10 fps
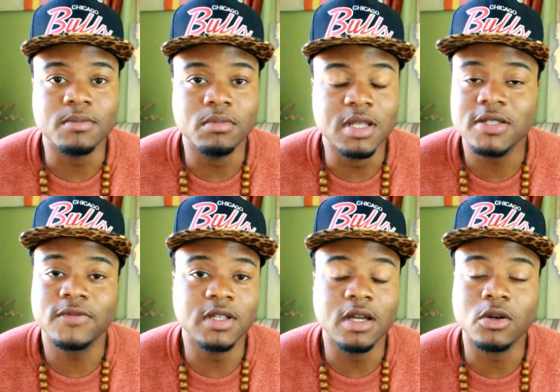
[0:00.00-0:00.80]

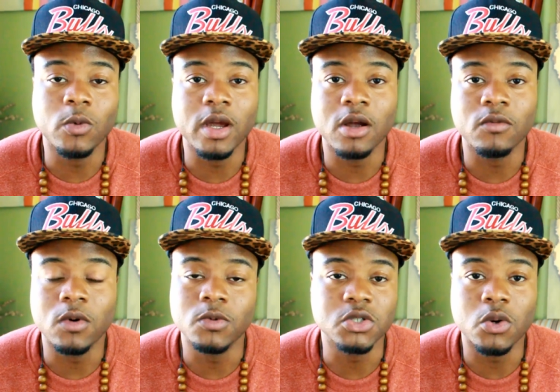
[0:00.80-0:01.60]
blissfully unaware of
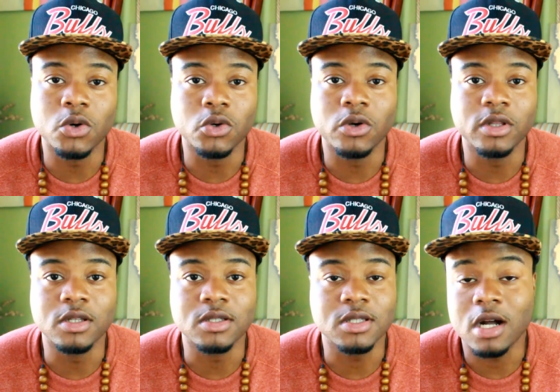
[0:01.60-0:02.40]
what was going on
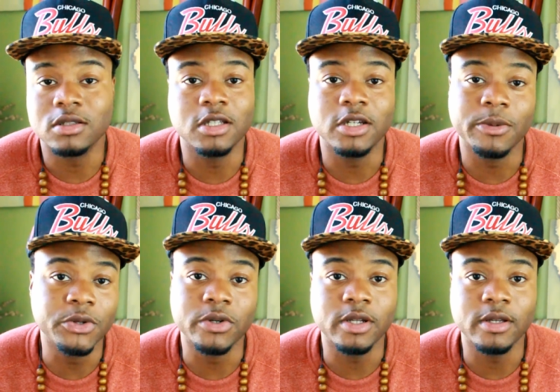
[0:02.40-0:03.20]
in the scholarly
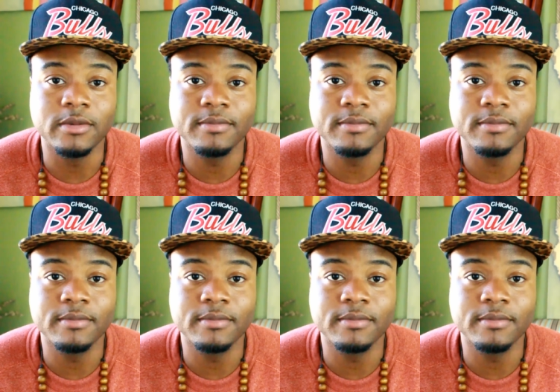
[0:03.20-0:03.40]
community.